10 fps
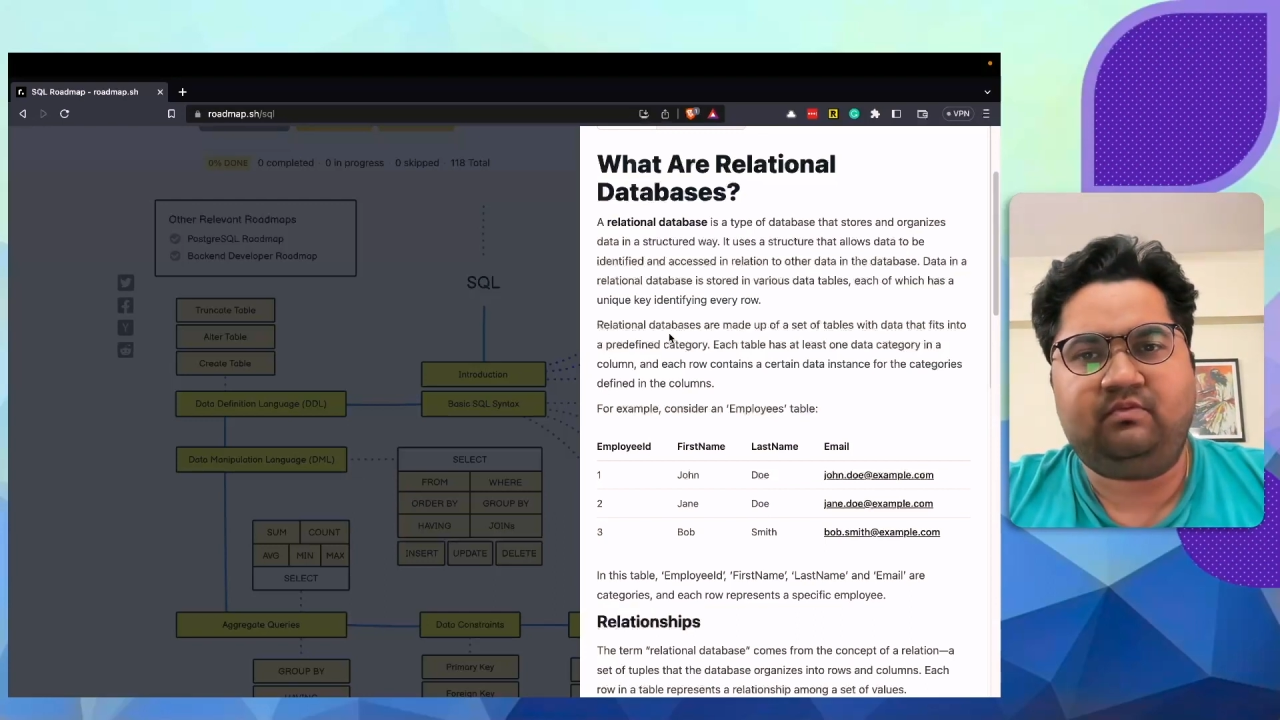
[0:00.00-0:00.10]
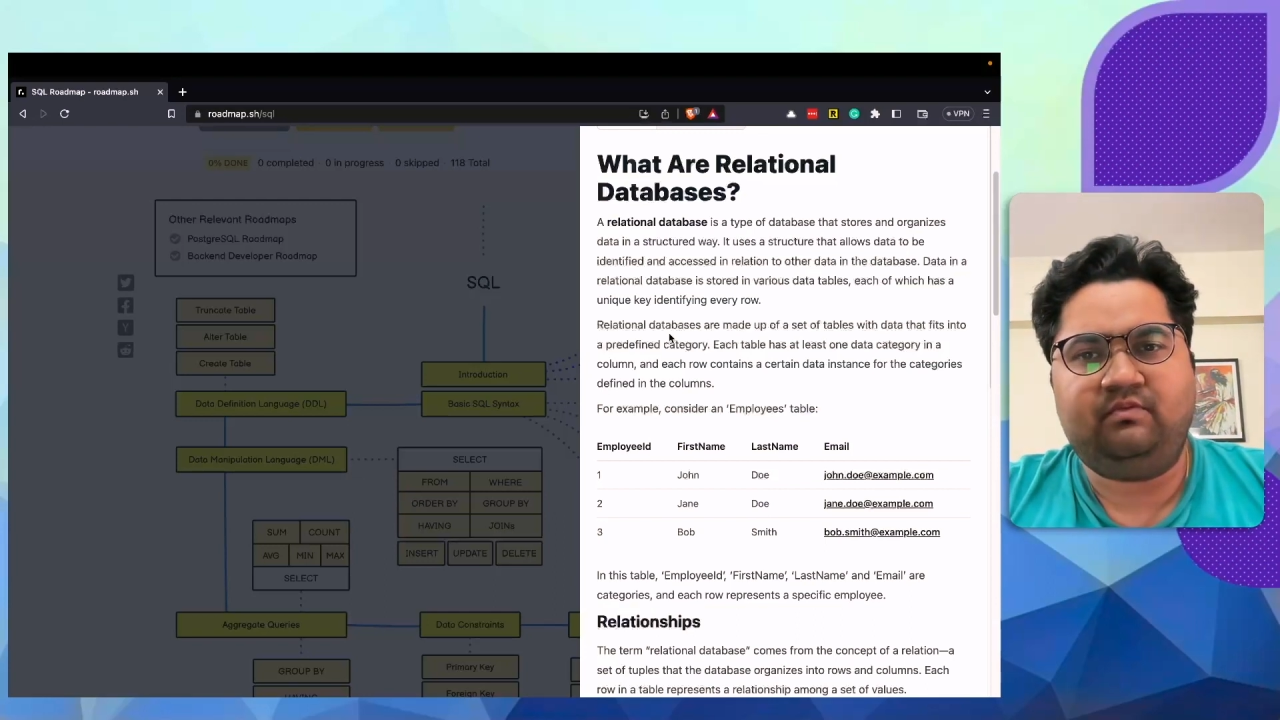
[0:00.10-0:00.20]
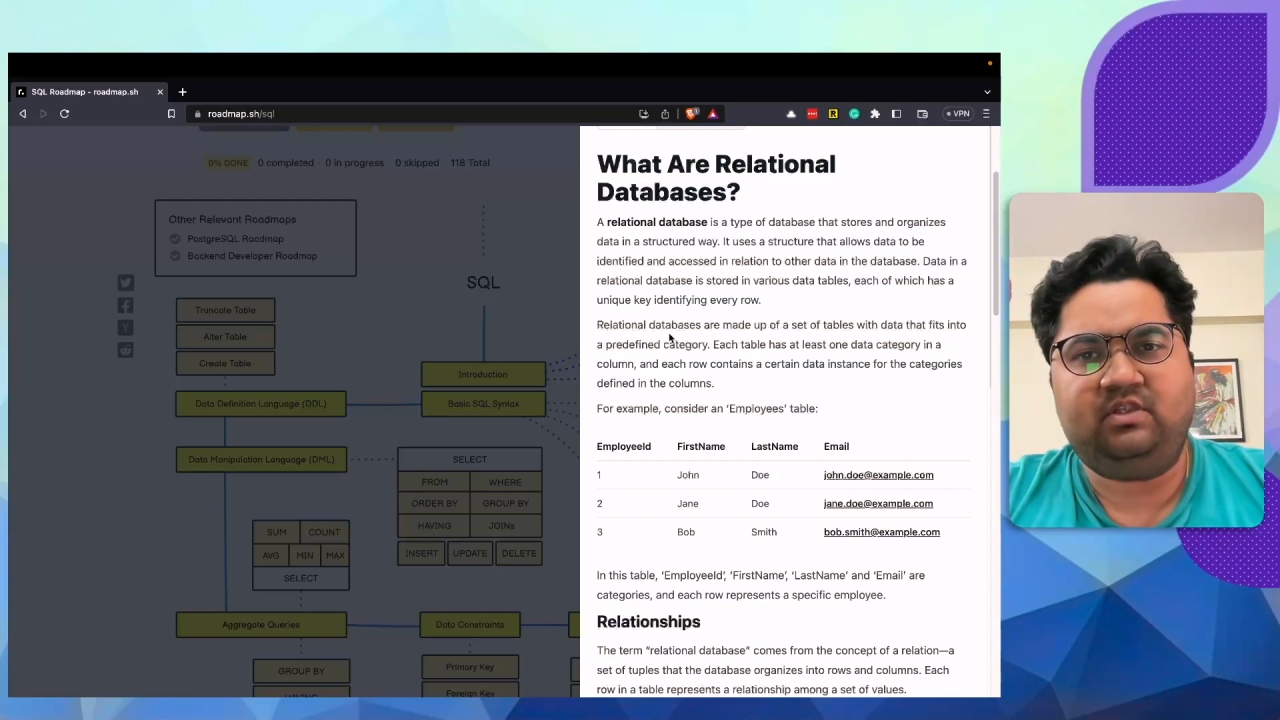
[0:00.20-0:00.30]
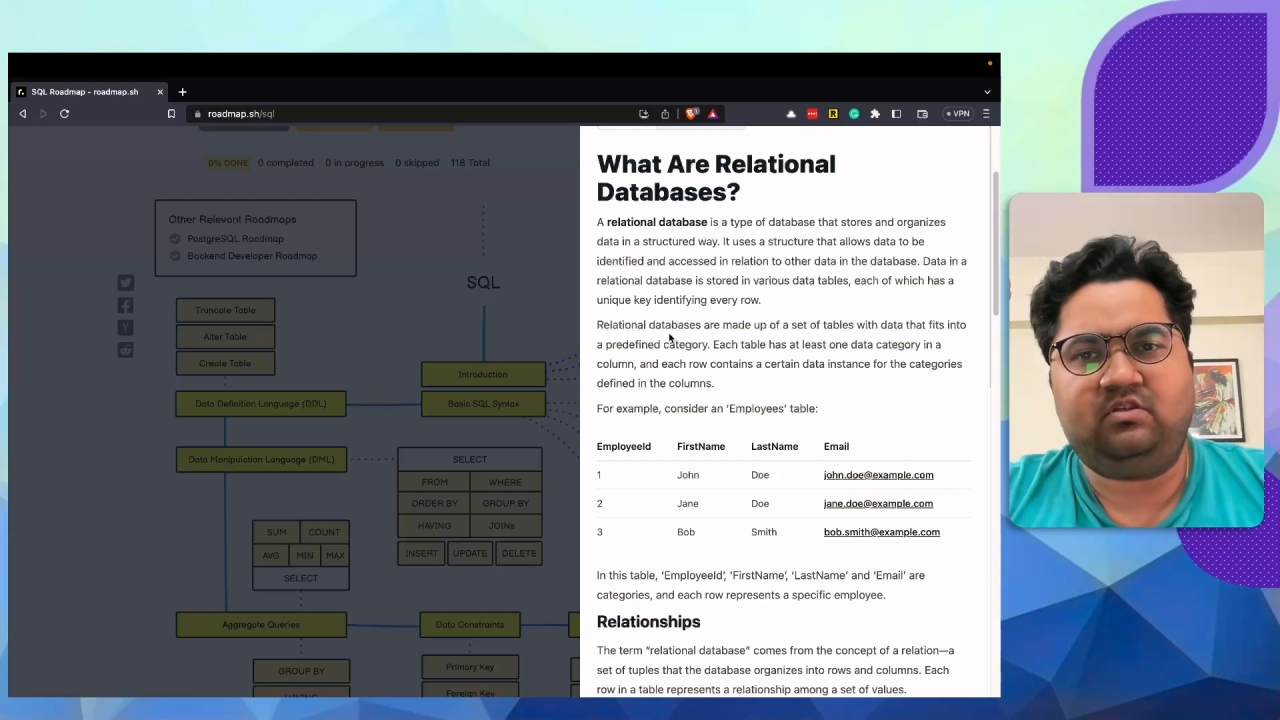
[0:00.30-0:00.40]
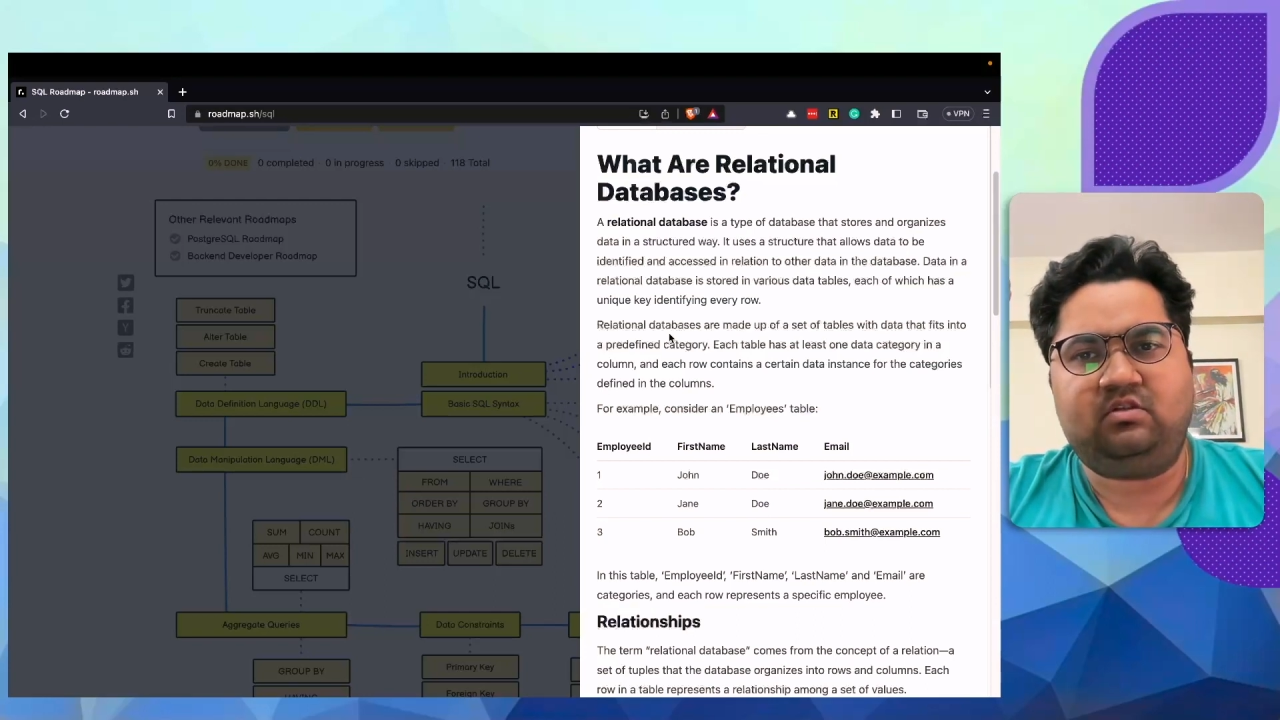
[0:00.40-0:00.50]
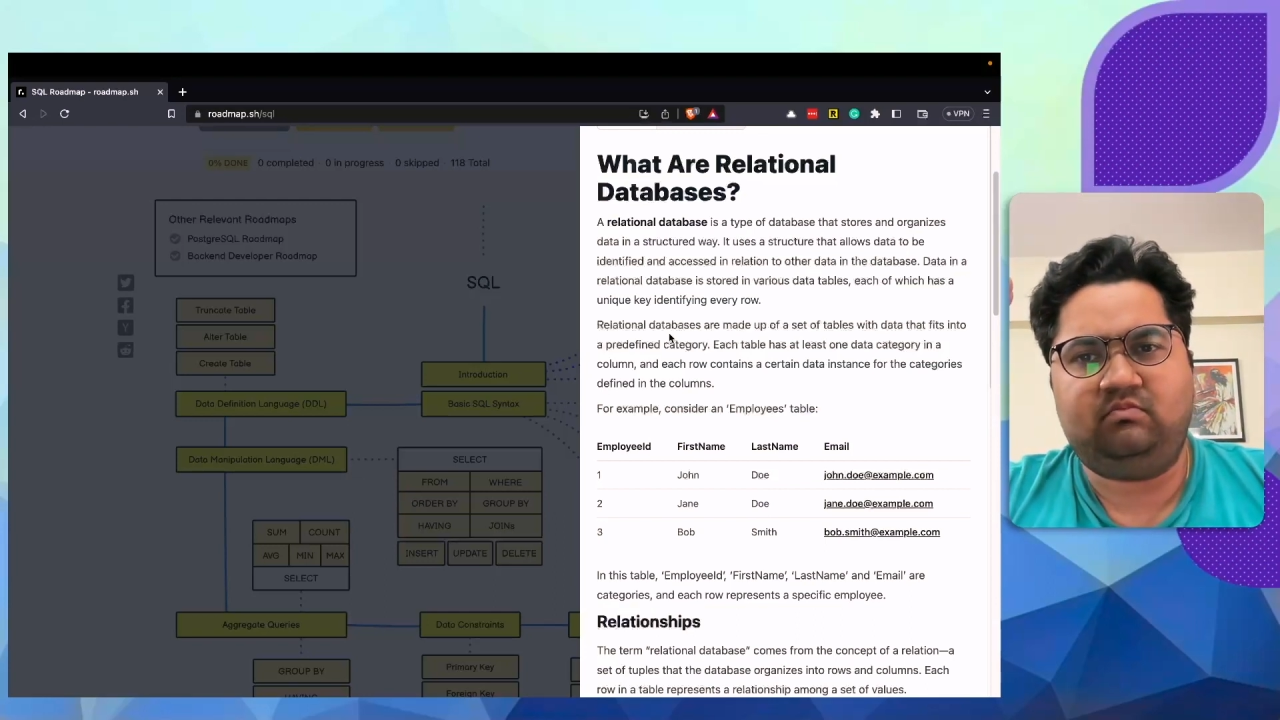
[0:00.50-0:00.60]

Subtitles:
which